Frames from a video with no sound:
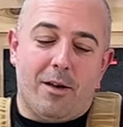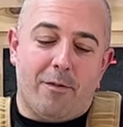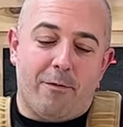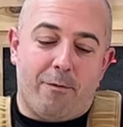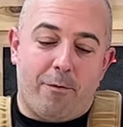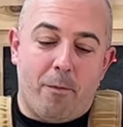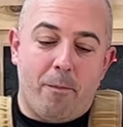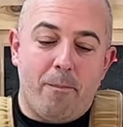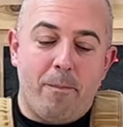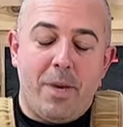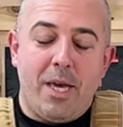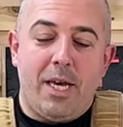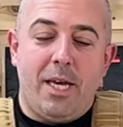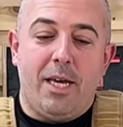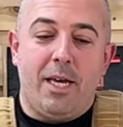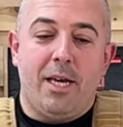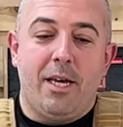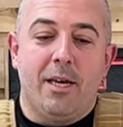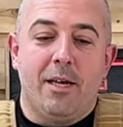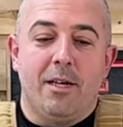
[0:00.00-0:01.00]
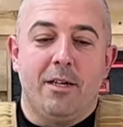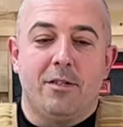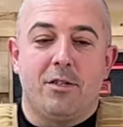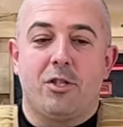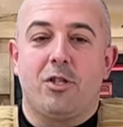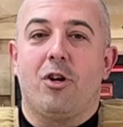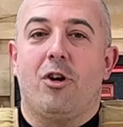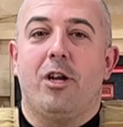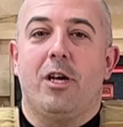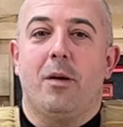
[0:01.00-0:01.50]
for me,
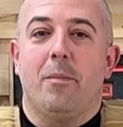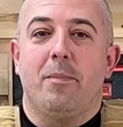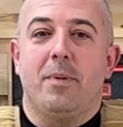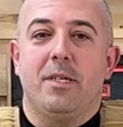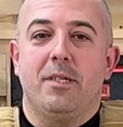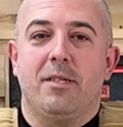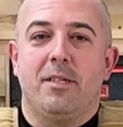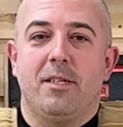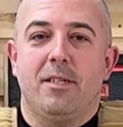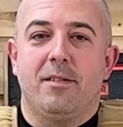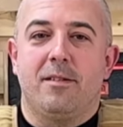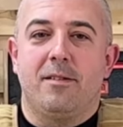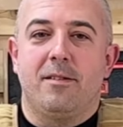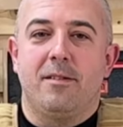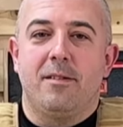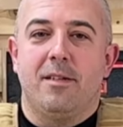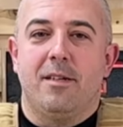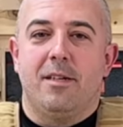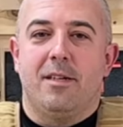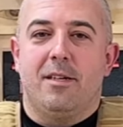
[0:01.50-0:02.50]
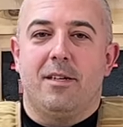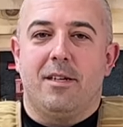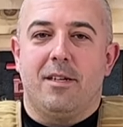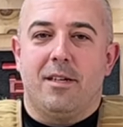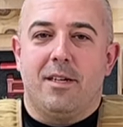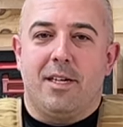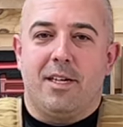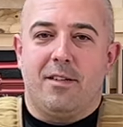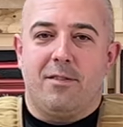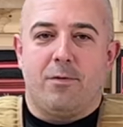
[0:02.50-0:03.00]
starting a business
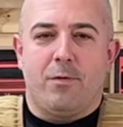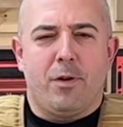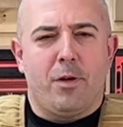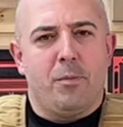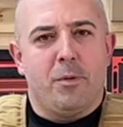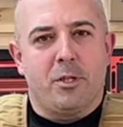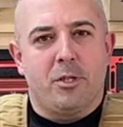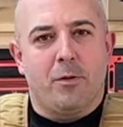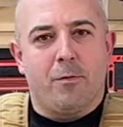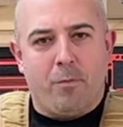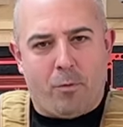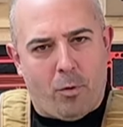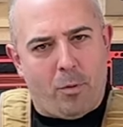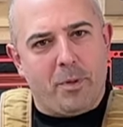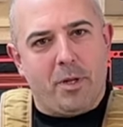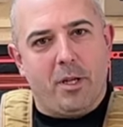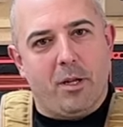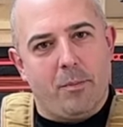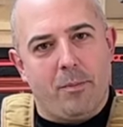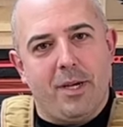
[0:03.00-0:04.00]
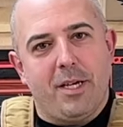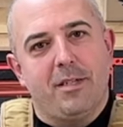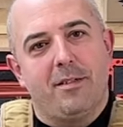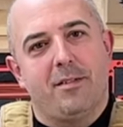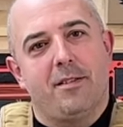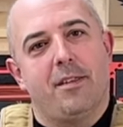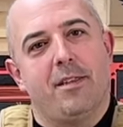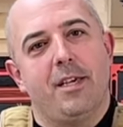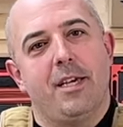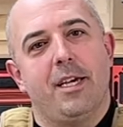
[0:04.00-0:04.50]
is very much a
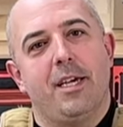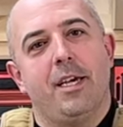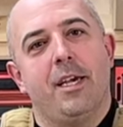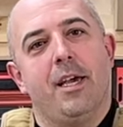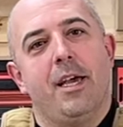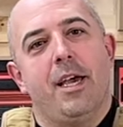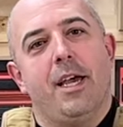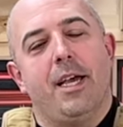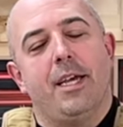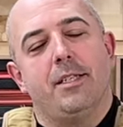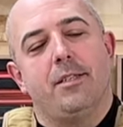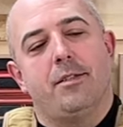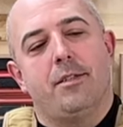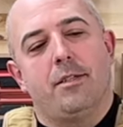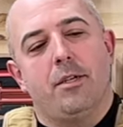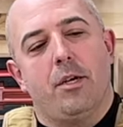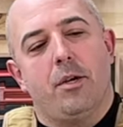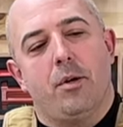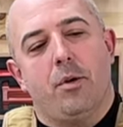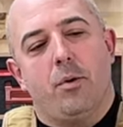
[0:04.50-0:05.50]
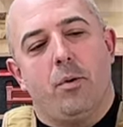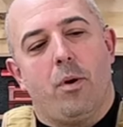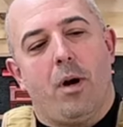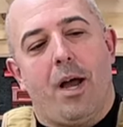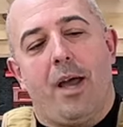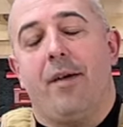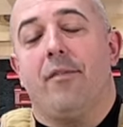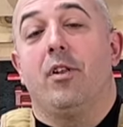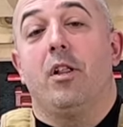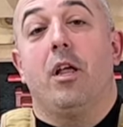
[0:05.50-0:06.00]
formula-based thing, and so
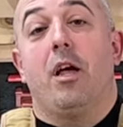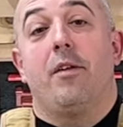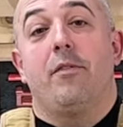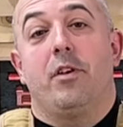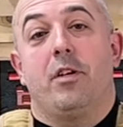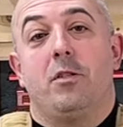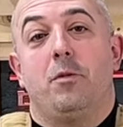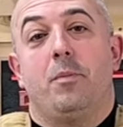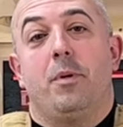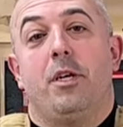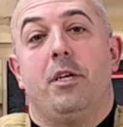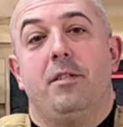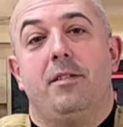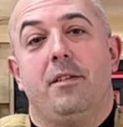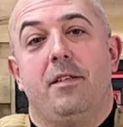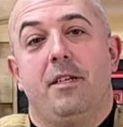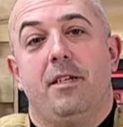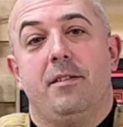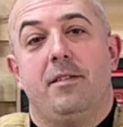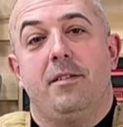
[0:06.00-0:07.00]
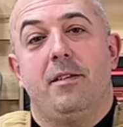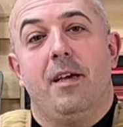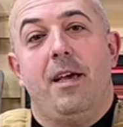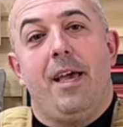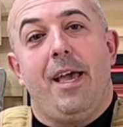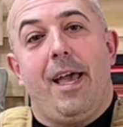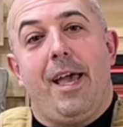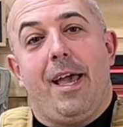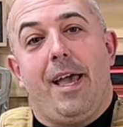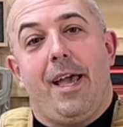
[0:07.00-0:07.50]
I have a lot of experience in this,
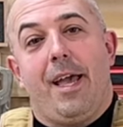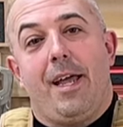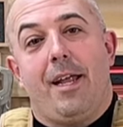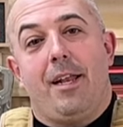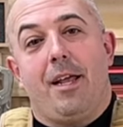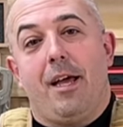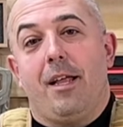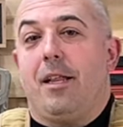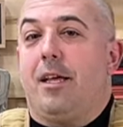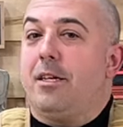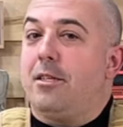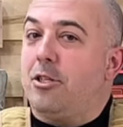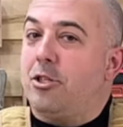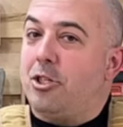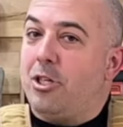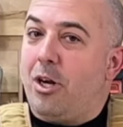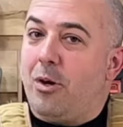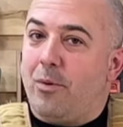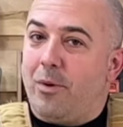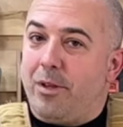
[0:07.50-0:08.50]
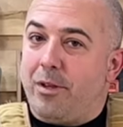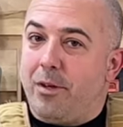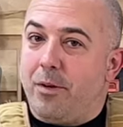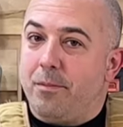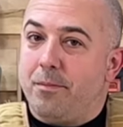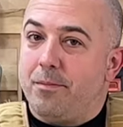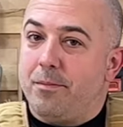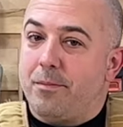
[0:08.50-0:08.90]
and I'd like to share it with you.